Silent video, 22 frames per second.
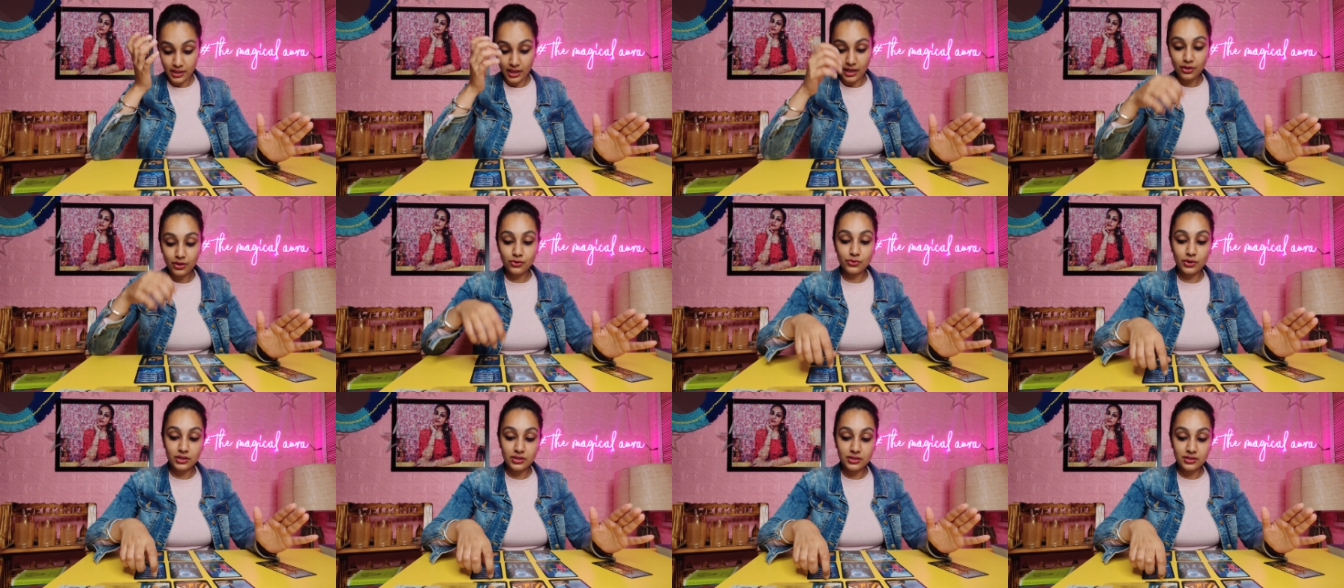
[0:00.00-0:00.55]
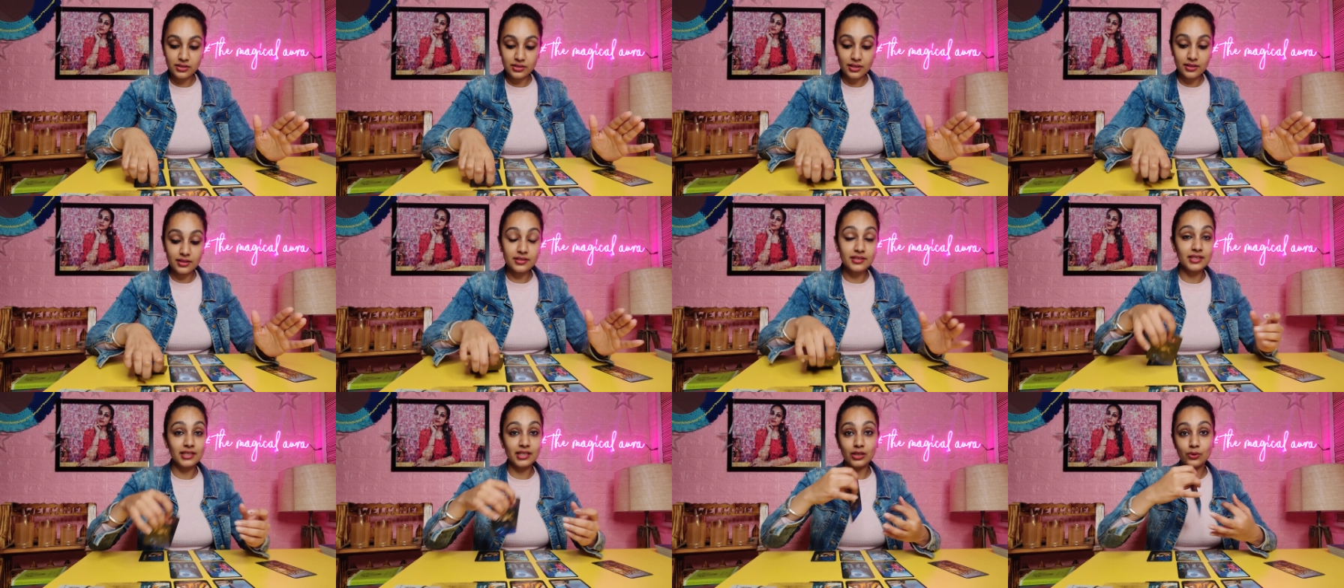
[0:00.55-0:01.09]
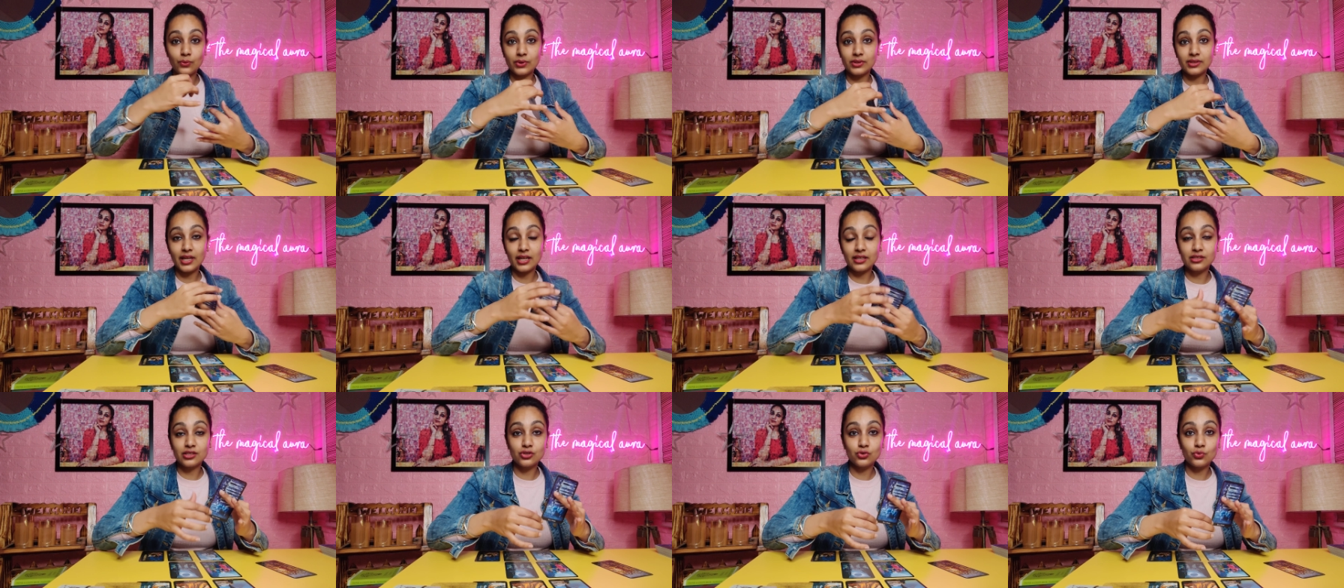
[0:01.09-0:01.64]
Yeah, you are still dealing with
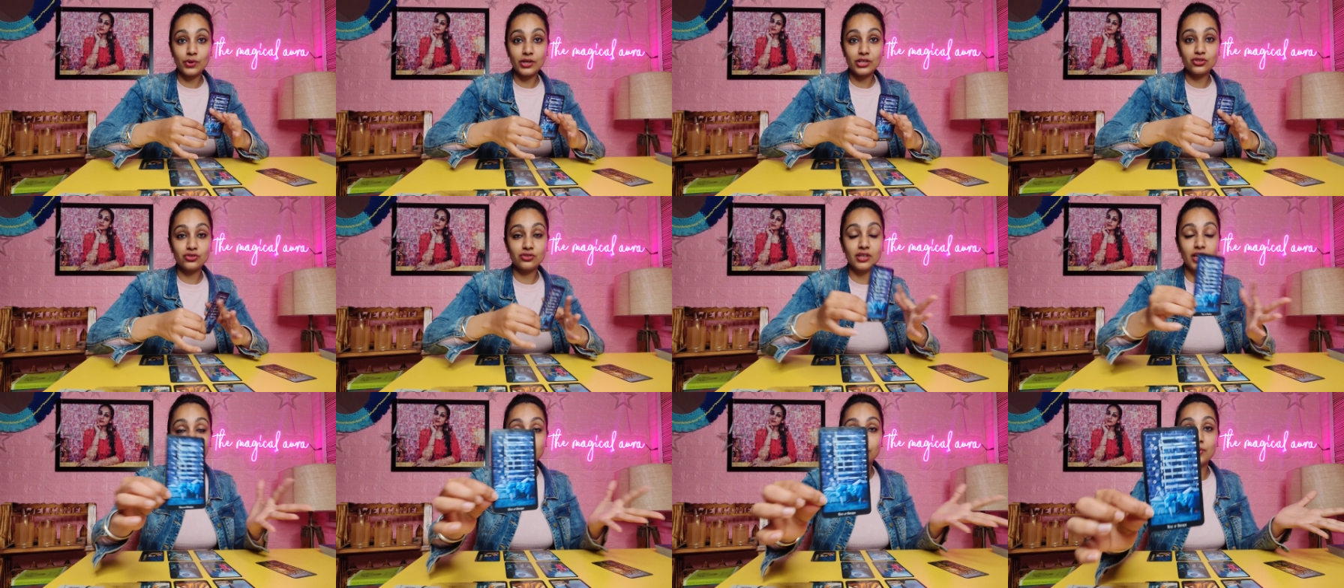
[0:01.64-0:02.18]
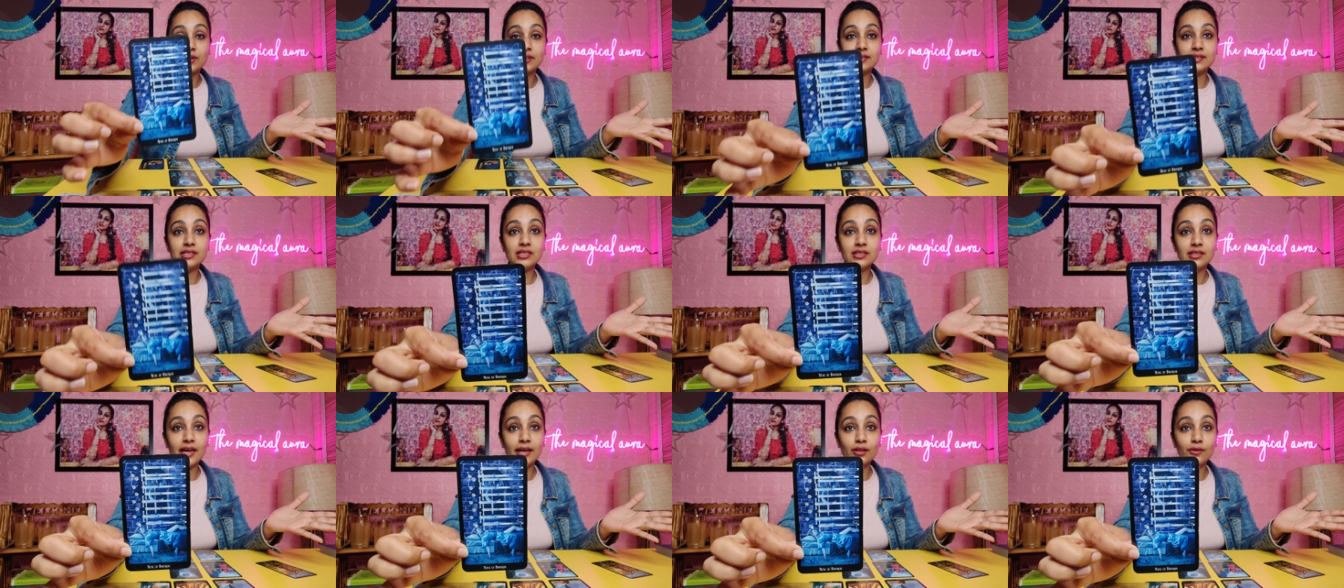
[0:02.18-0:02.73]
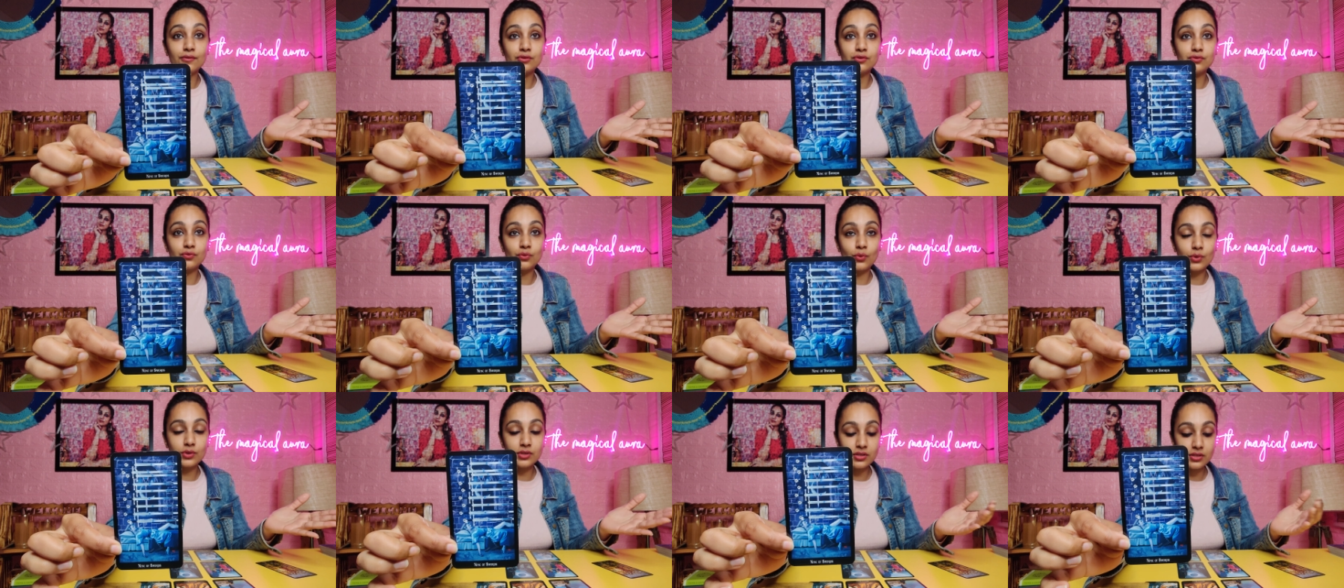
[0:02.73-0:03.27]
that situation at present. Nine of
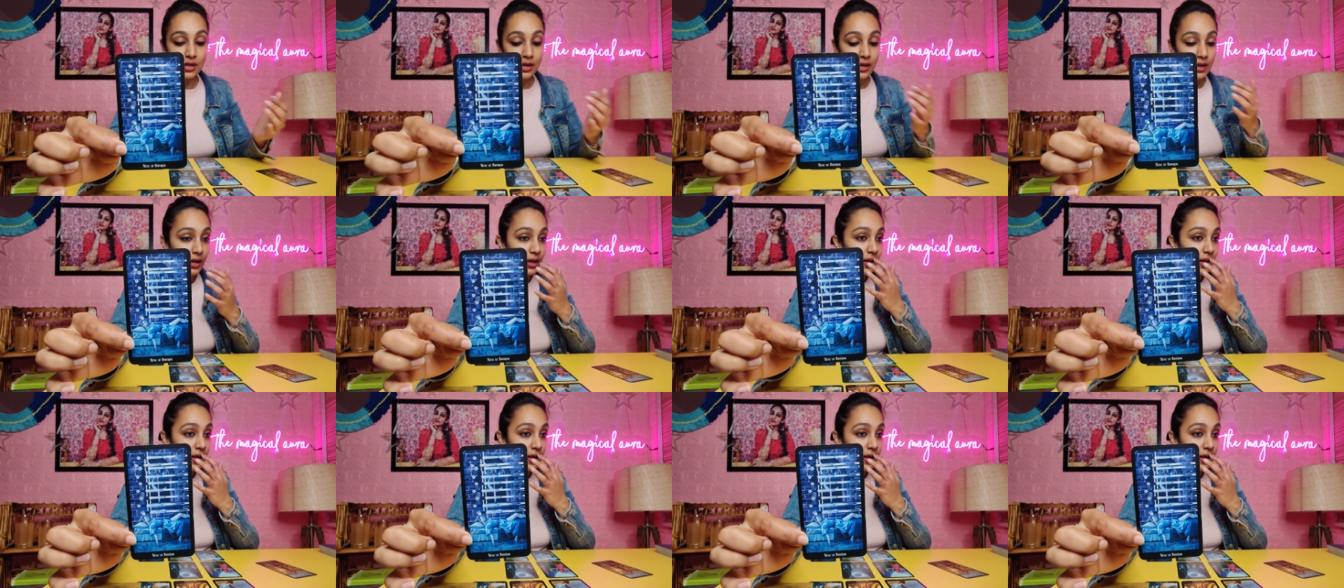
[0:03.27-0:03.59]
Swords